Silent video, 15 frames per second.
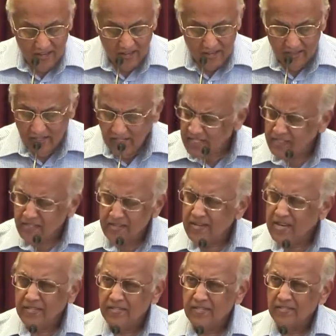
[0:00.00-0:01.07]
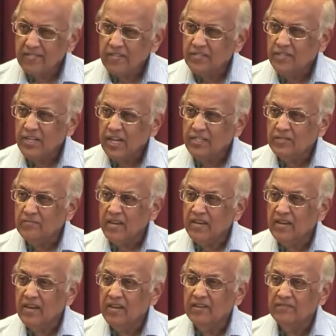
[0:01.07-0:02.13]
Yeah, these are the lessons that changed my
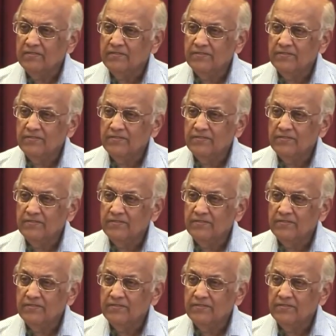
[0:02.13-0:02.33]
life.